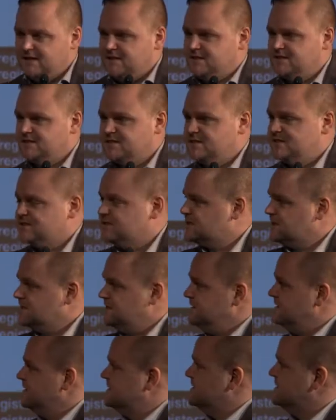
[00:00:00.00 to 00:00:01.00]
this is
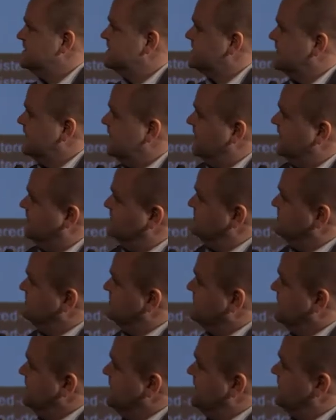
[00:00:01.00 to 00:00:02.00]

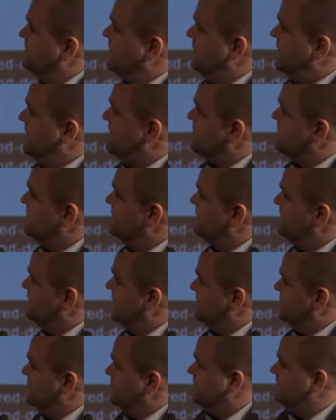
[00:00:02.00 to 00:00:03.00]
the information
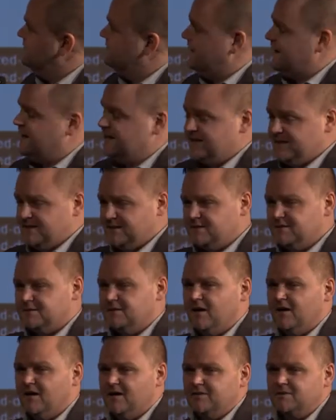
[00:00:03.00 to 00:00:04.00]
that you'll find
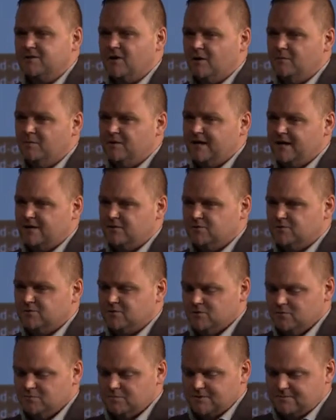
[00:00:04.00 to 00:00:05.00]
on carbon
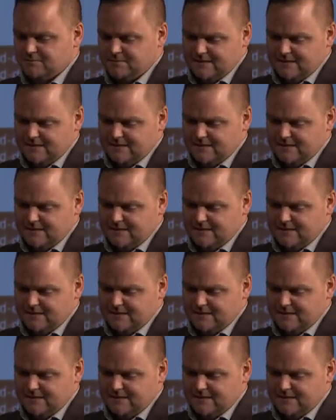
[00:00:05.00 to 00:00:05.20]
nanotubes.